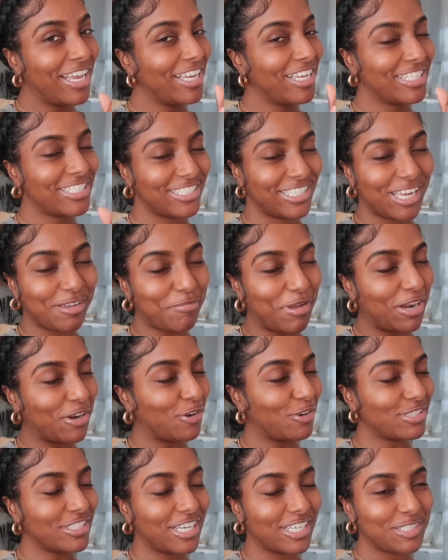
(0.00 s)
She ain't my
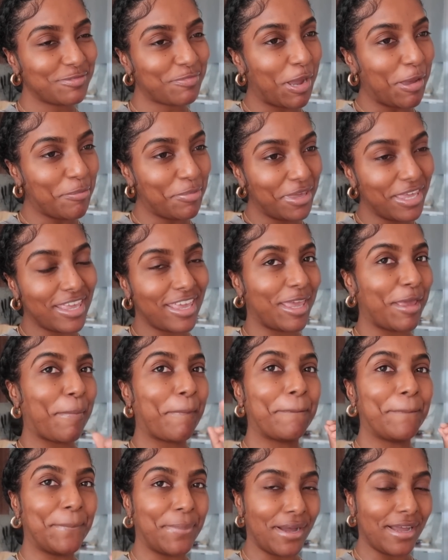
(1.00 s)
girl Touched by
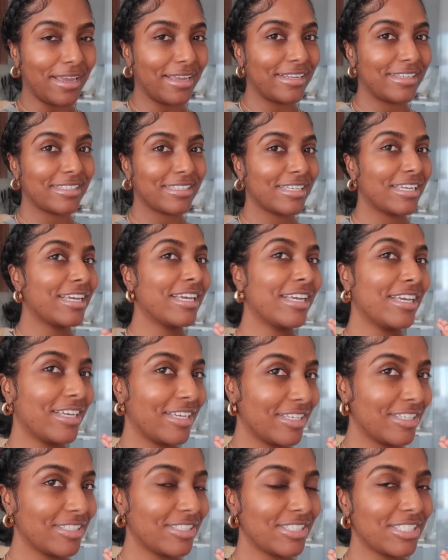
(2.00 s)
Biggie, but
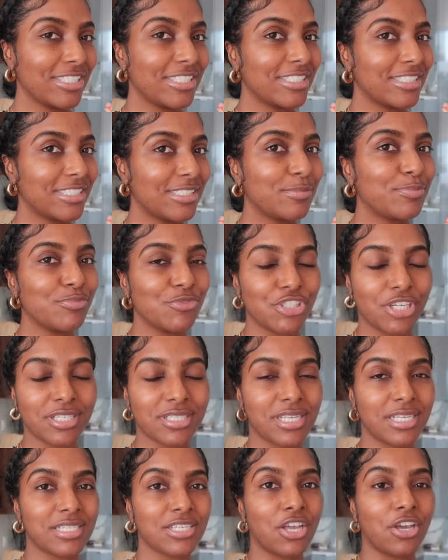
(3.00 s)
she's
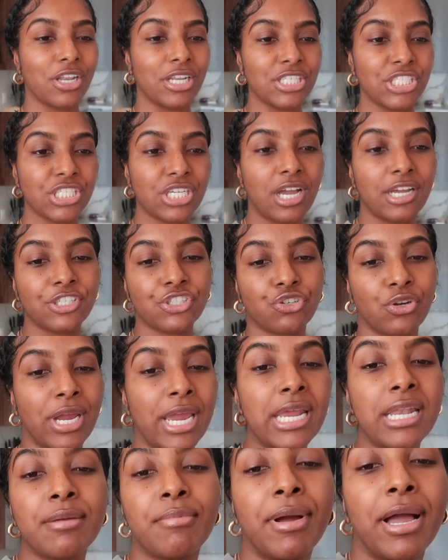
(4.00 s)
just as good. And she got
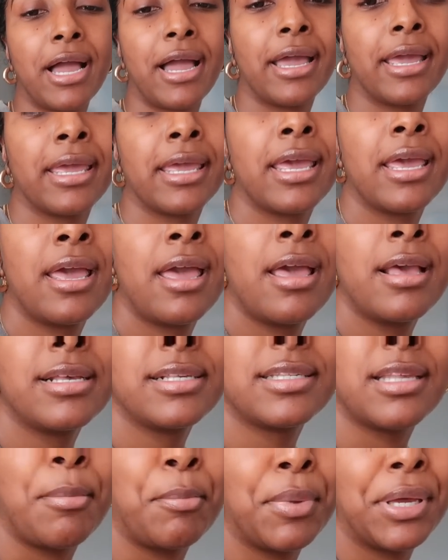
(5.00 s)
trained by
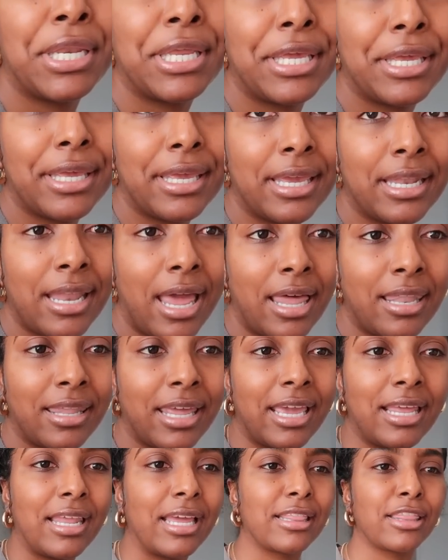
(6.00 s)
somebody in L
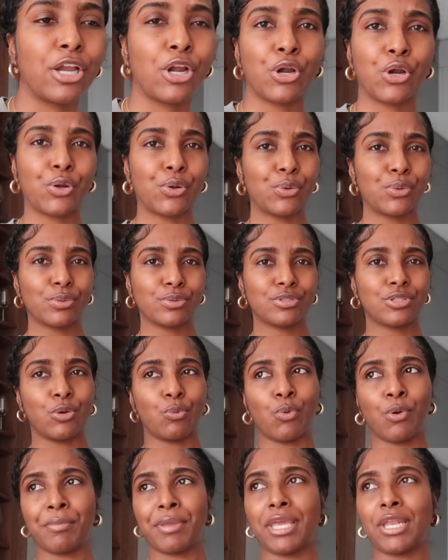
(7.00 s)
A, like the, the
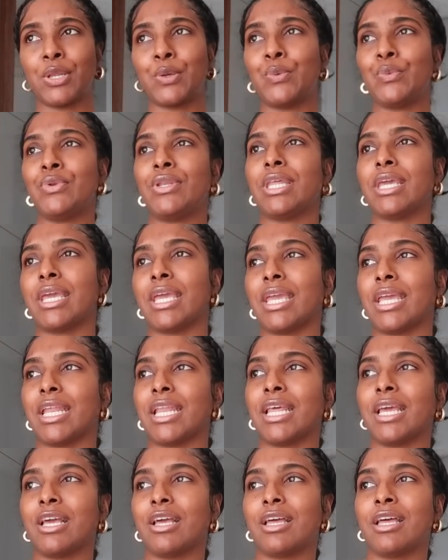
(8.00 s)
woman who
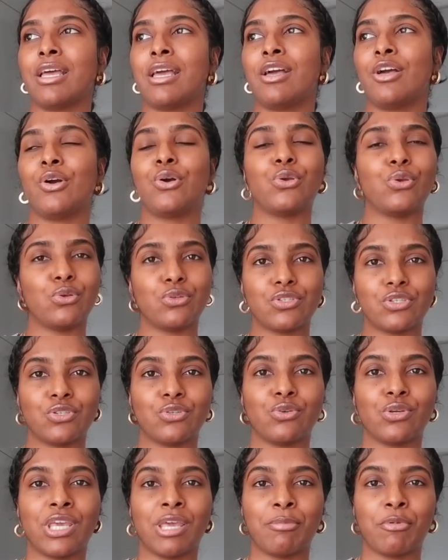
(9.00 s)
did, who used to
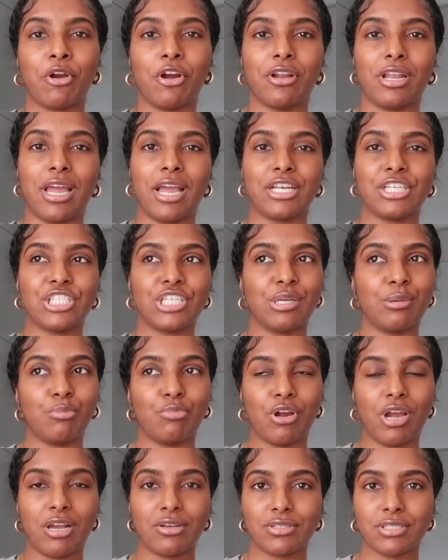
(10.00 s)
do Kim Kardashian
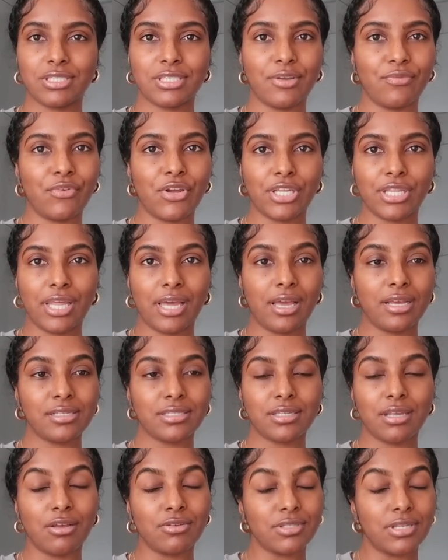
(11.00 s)
brows and stuff like that.
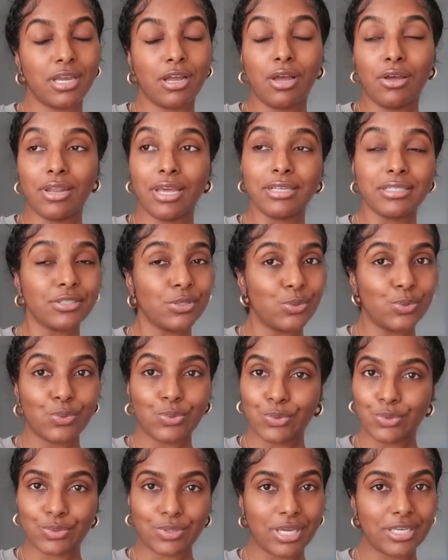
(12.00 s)
So I was like, oh, that's cool.